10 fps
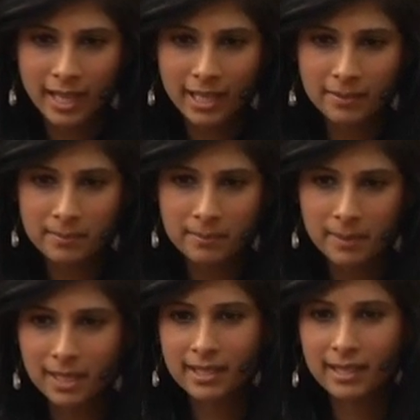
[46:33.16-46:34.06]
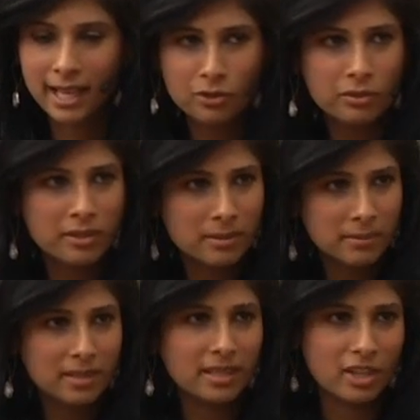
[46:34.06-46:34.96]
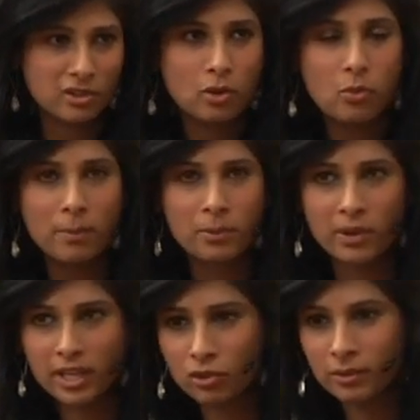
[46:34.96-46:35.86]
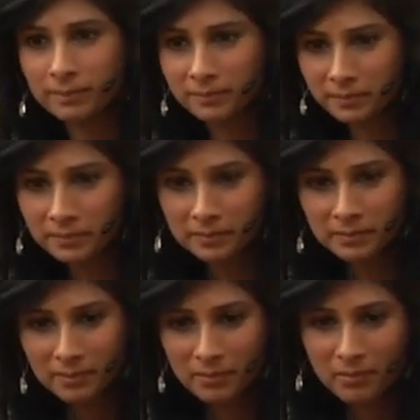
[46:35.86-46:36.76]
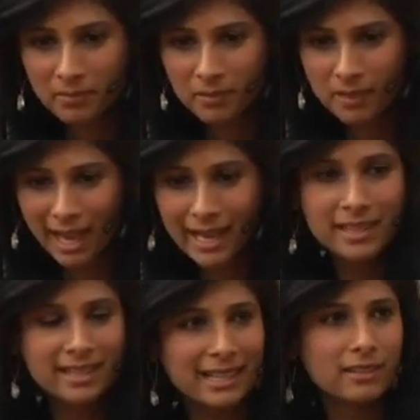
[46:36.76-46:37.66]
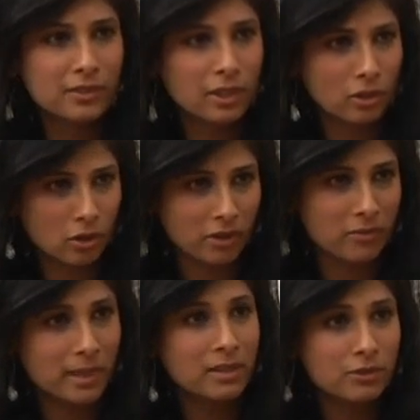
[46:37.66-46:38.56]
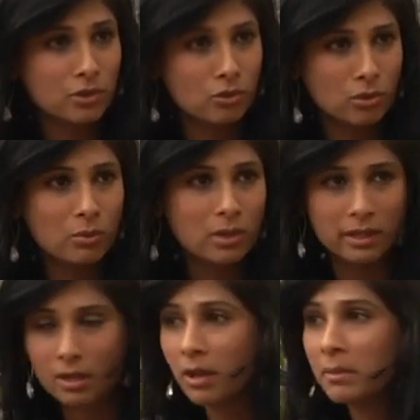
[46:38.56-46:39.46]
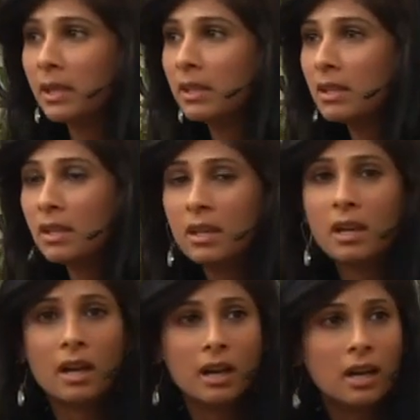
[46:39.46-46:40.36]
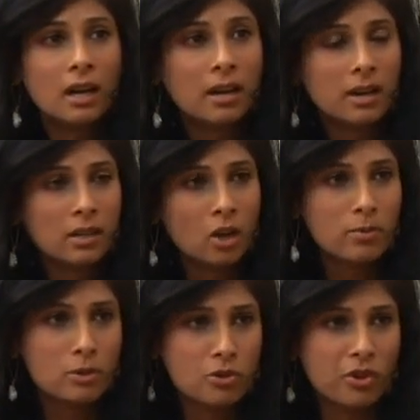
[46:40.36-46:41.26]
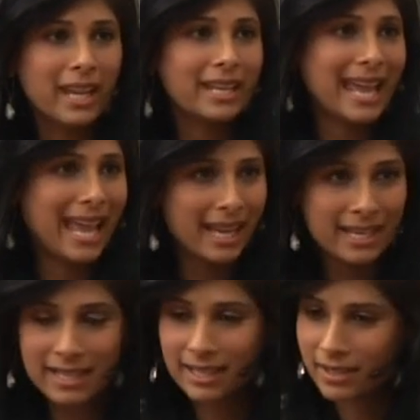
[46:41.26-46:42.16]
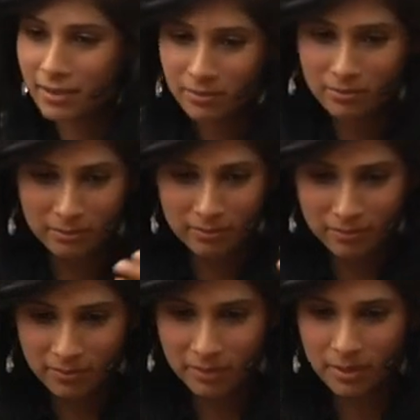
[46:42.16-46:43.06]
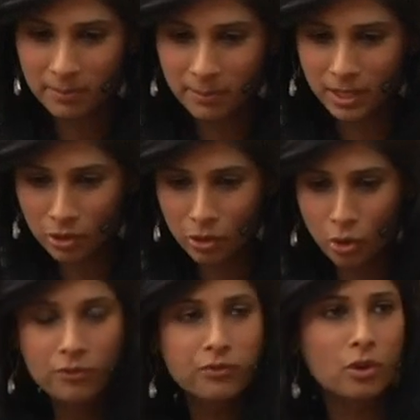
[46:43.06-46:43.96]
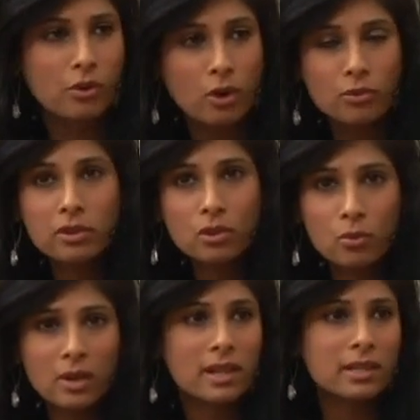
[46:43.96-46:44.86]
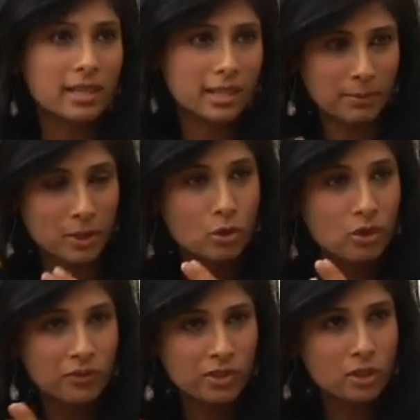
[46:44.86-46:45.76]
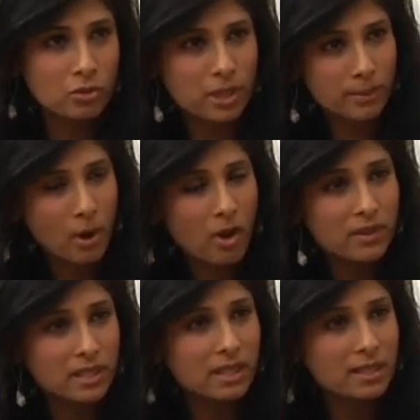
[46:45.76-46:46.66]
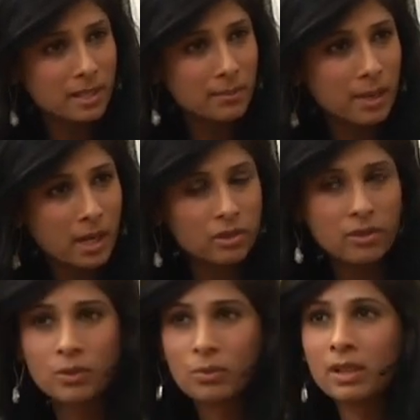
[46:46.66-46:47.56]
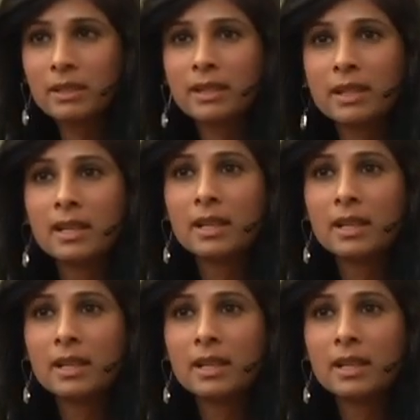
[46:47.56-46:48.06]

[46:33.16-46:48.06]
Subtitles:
that multilateralism, international cooperation, has delivered a lot of benefits to the world economy. Global trade has been good for growth in the world. It's been good for reducing poverty in some parts of the world.